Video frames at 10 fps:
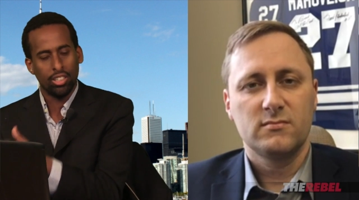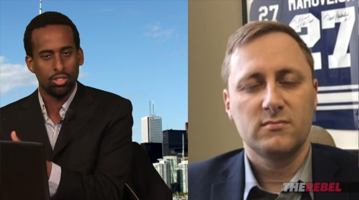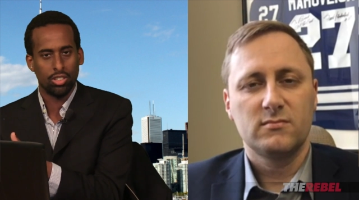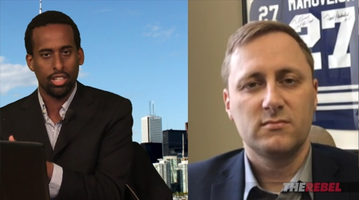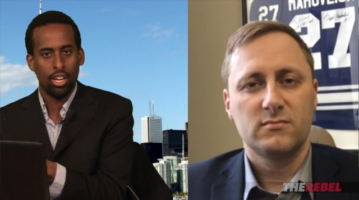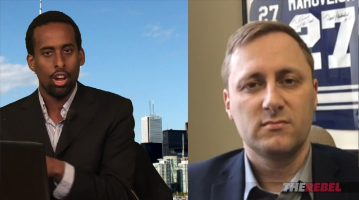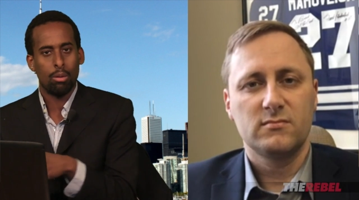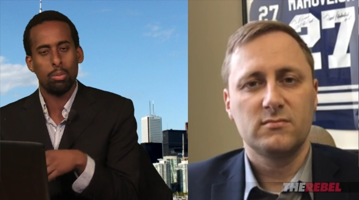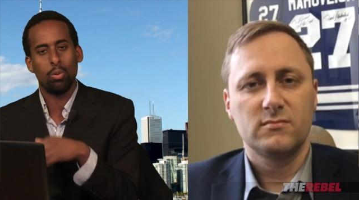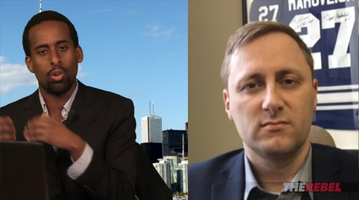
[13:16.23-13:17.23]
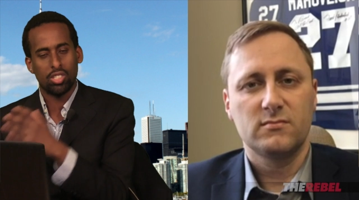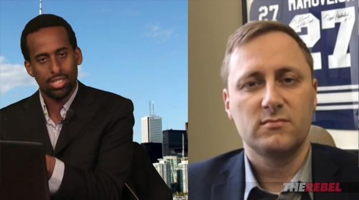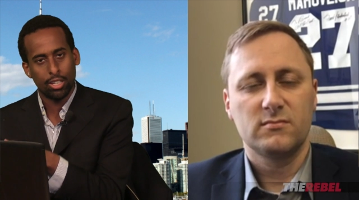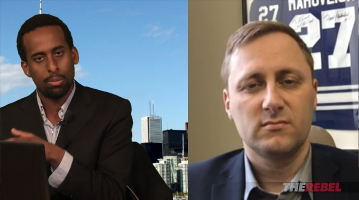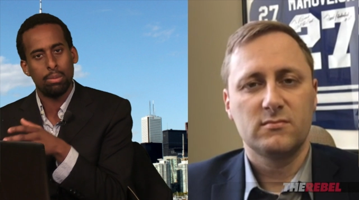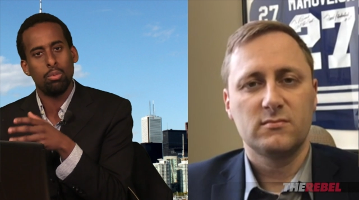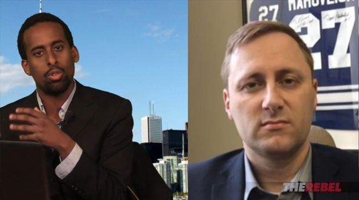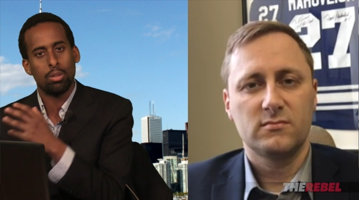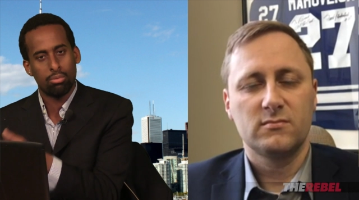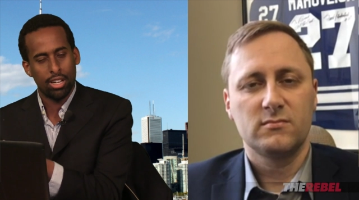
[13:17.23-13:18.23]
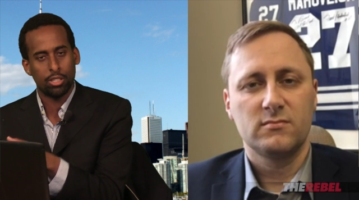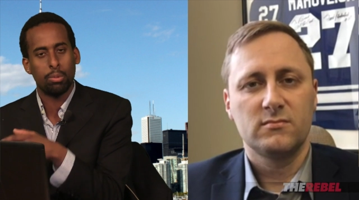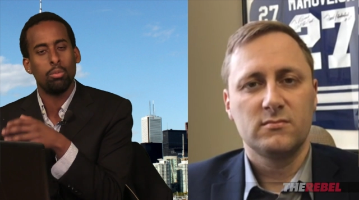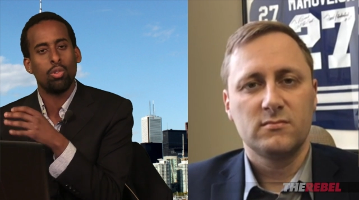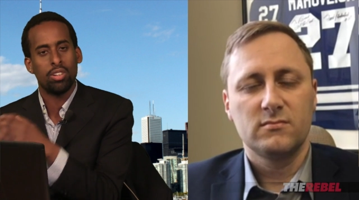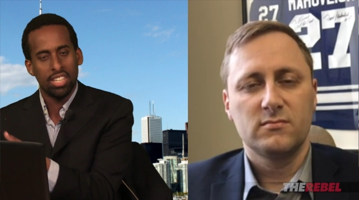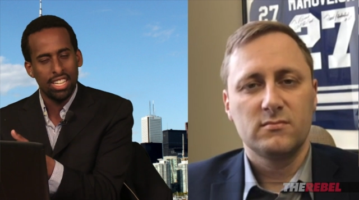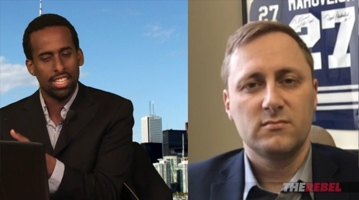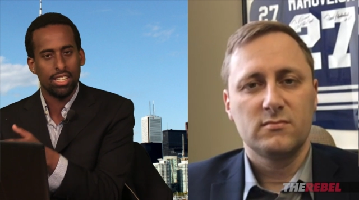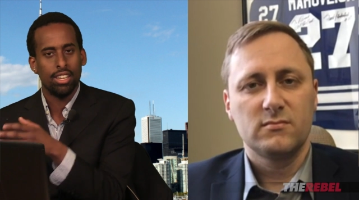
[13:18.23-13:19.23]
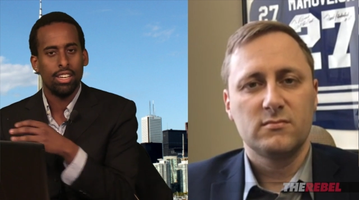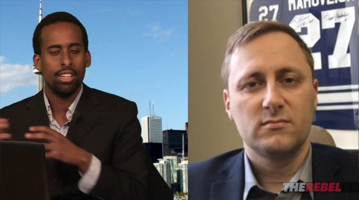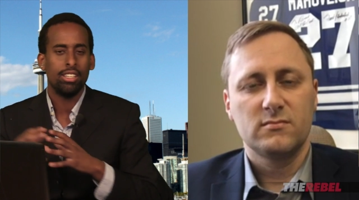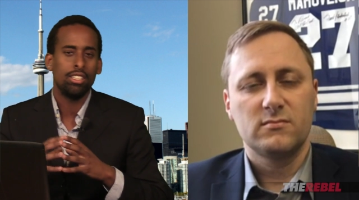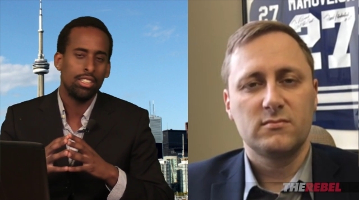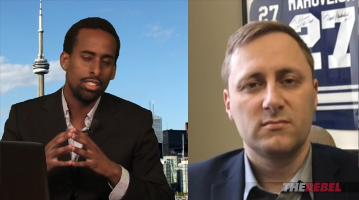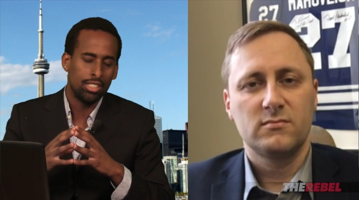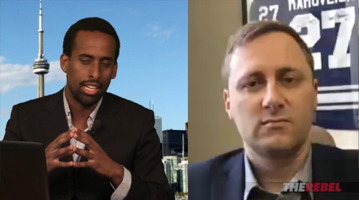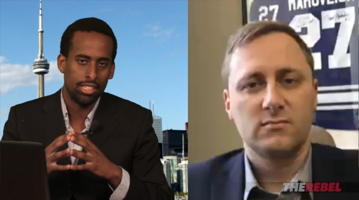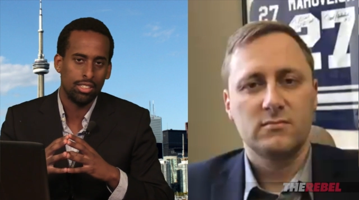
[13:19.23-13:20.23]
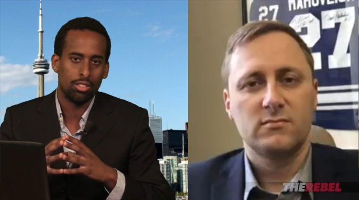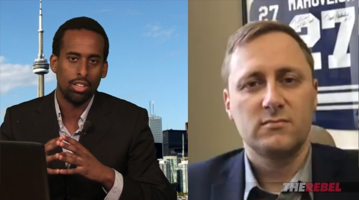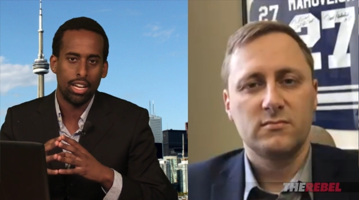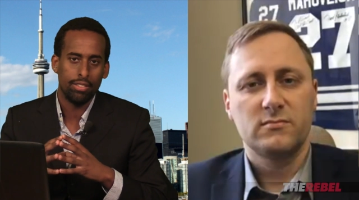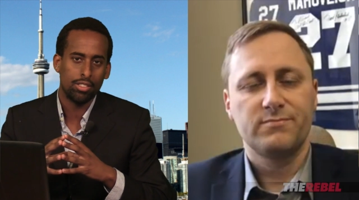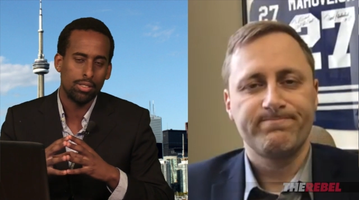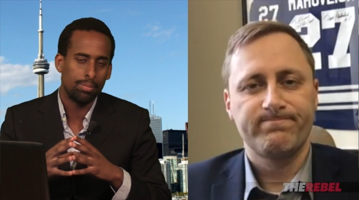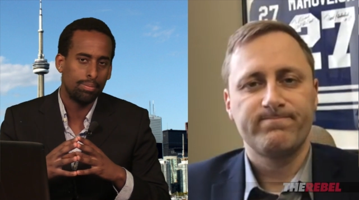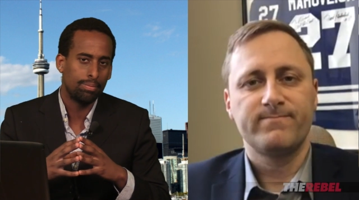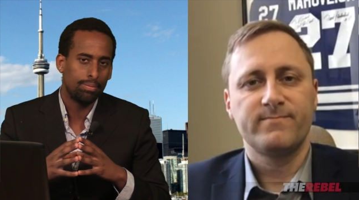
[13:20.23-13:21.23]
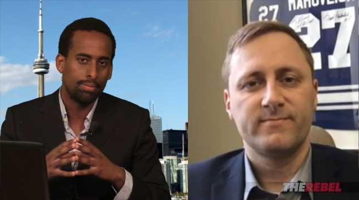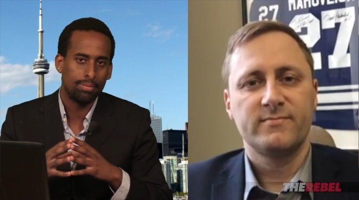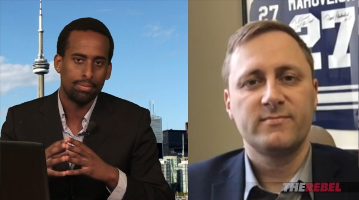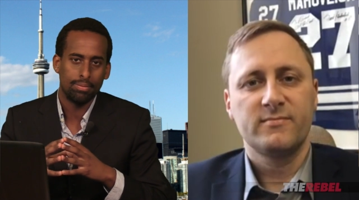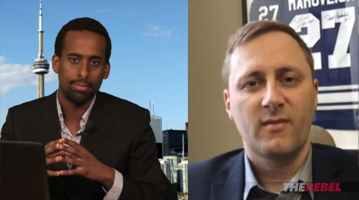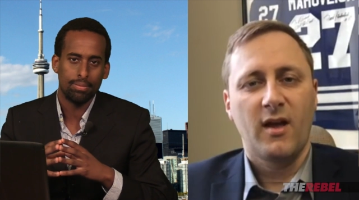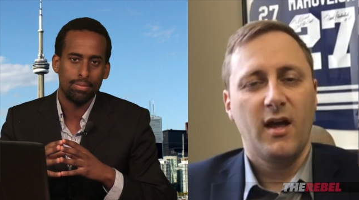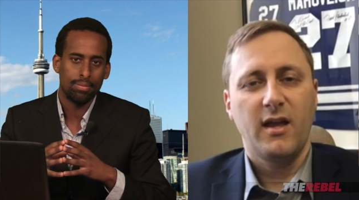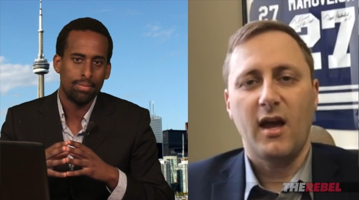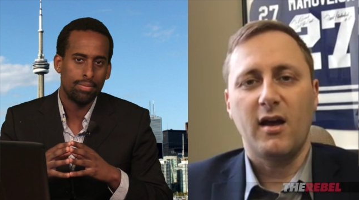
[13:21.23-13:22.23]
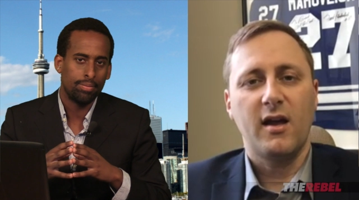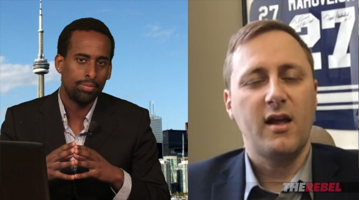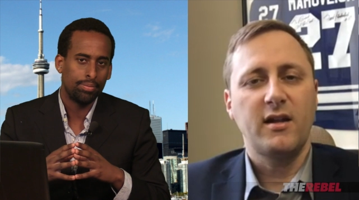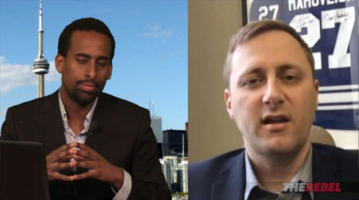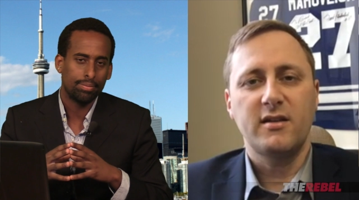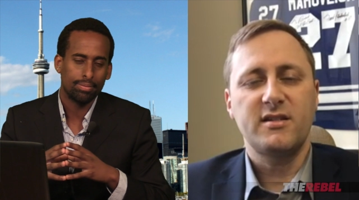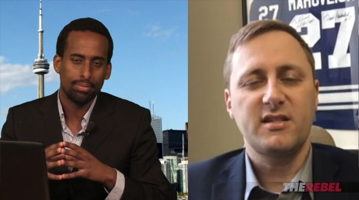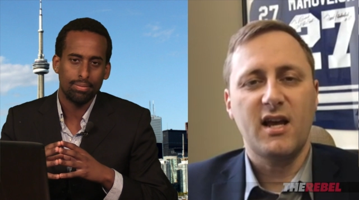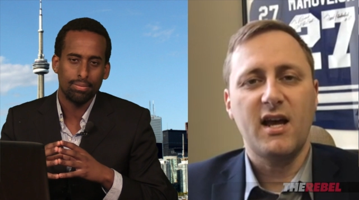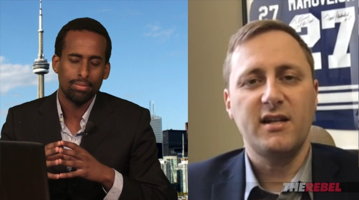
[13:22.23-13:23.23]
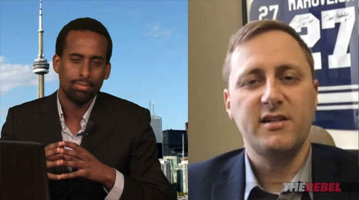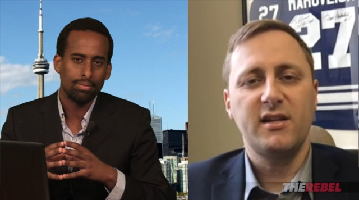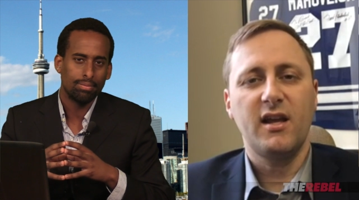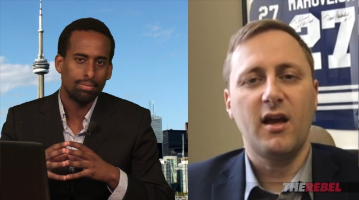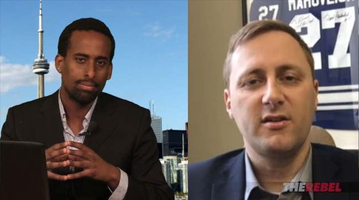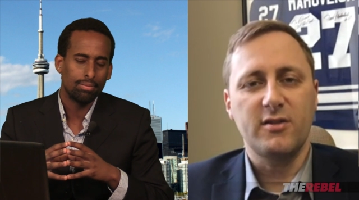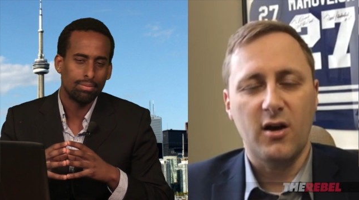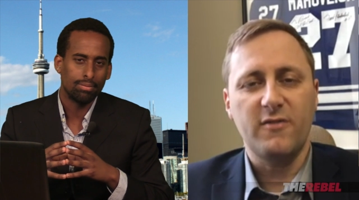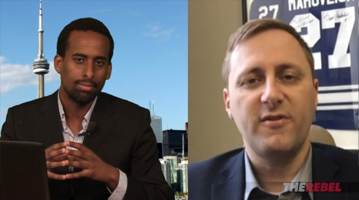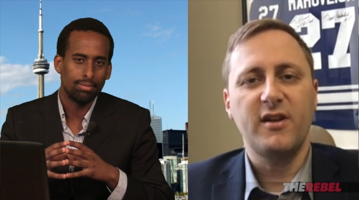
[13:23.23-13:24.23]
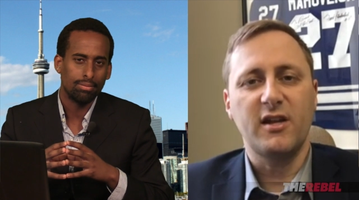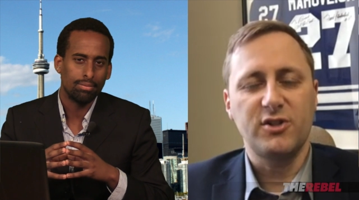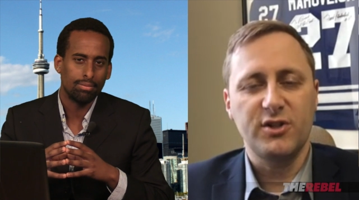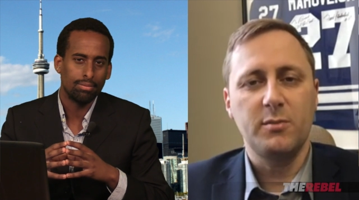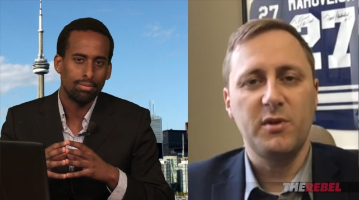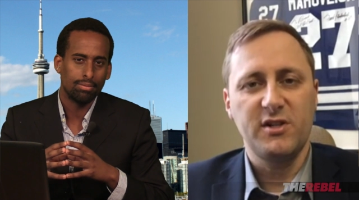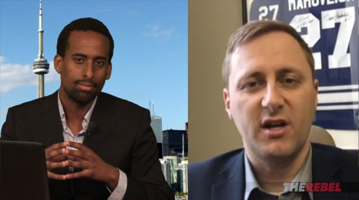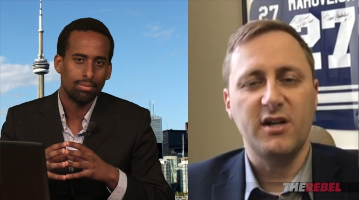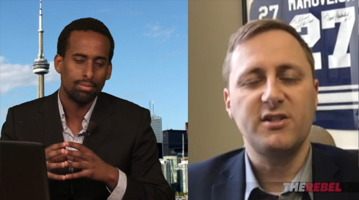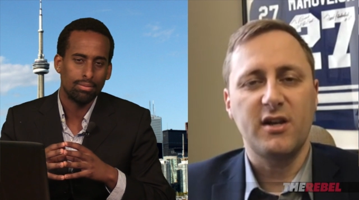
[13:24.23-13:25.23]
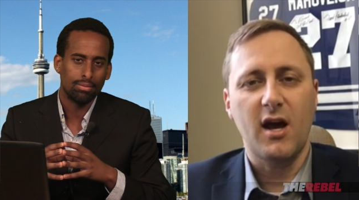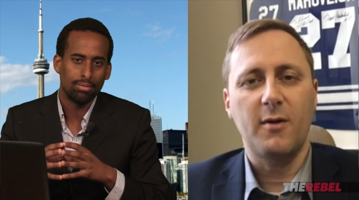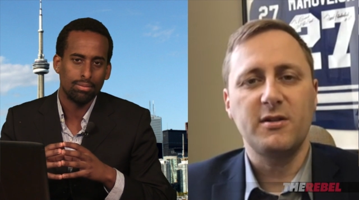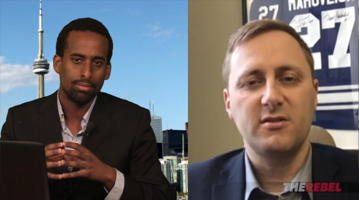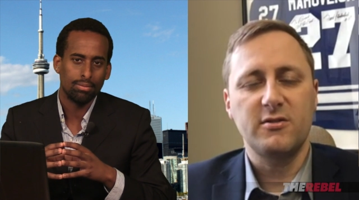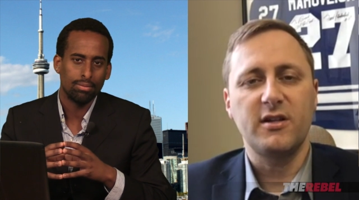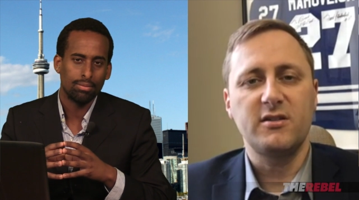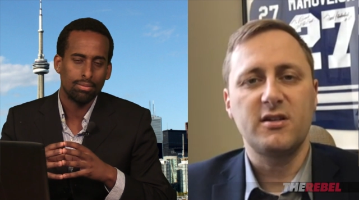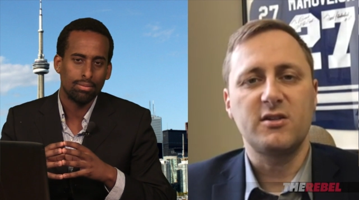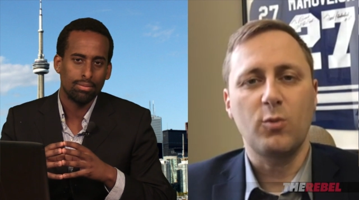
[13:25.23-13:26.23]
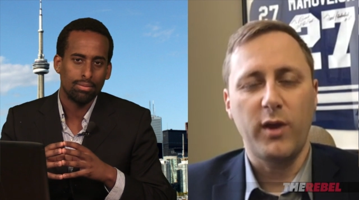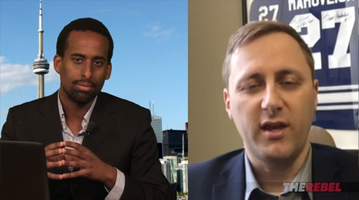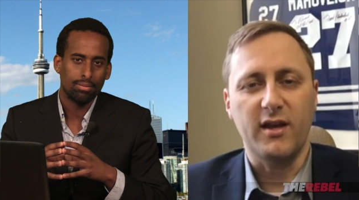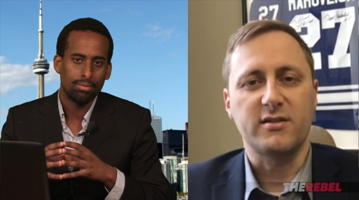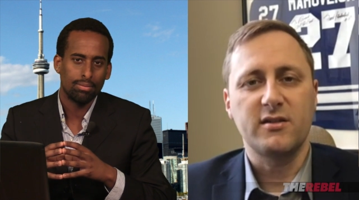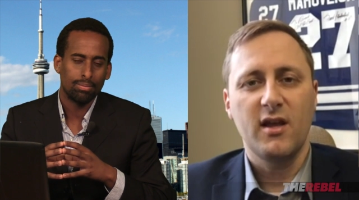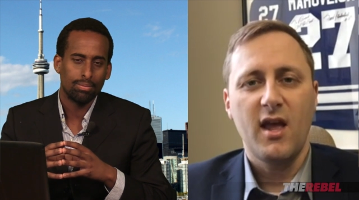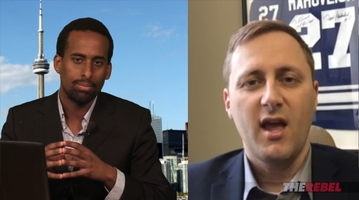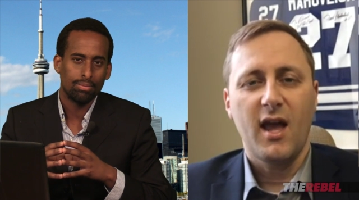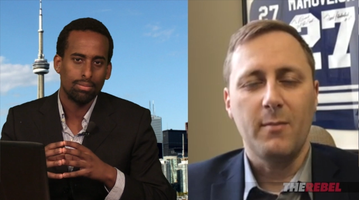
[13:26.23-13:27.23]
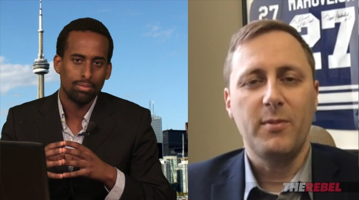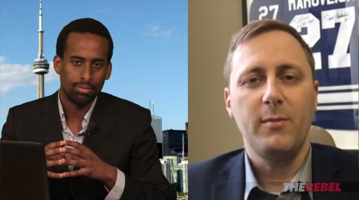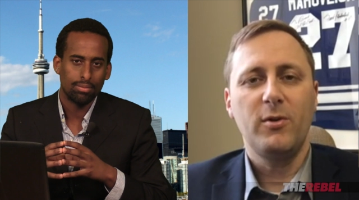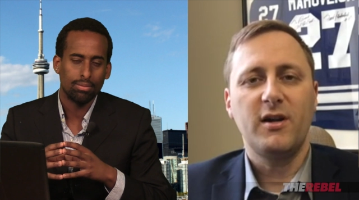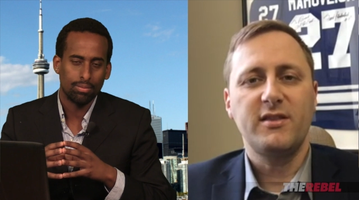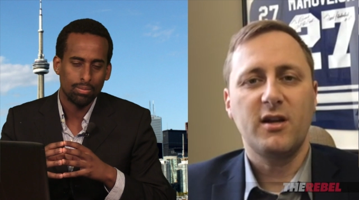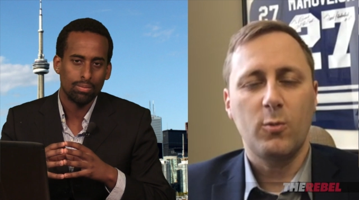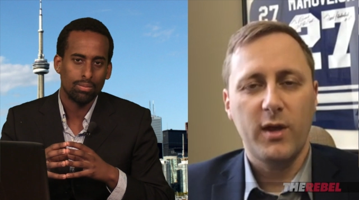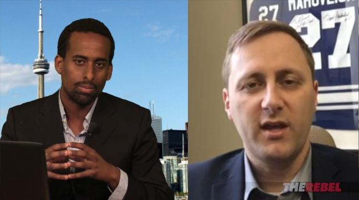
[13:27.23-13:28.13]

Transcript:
Speaker 1: elderly or people who are sick or people who are depressed or people who are needy ending their lives
Speaker 2: yeah, and a society is often and should be judged on how it treats its weakest. And people are at their